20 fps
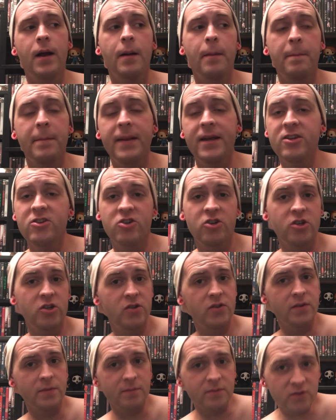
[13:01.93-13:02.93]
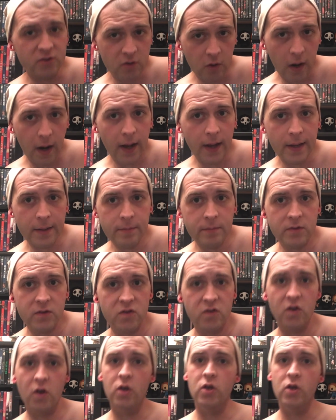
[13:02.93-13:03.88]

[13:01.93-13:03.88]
Make sure you subscribe so